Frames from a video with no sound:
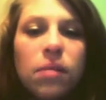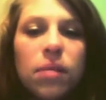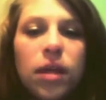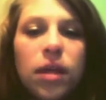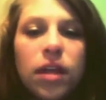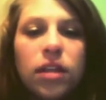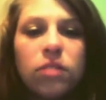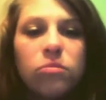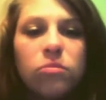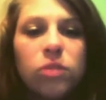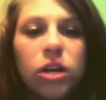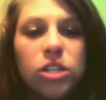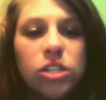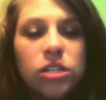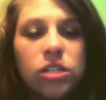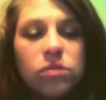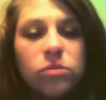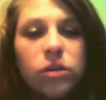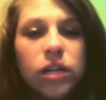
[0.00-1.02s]
making the
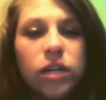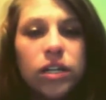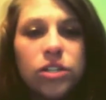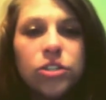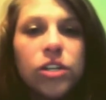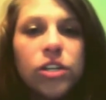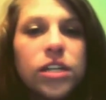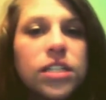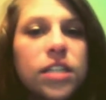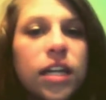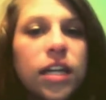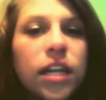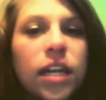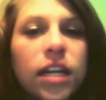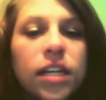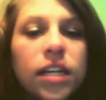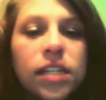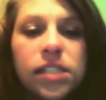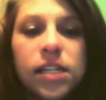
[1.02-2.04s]
project more interesting
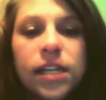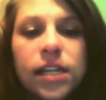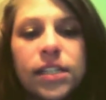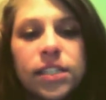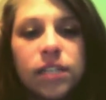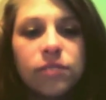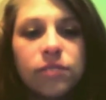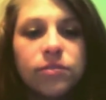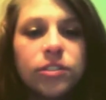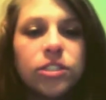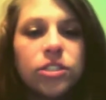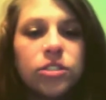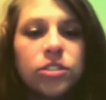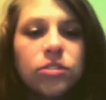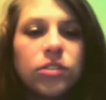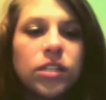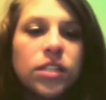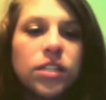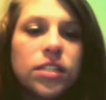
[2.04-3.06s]
and enticing for the
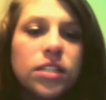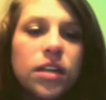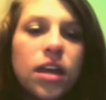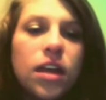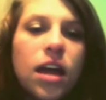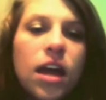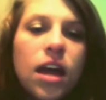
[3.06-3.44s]
students.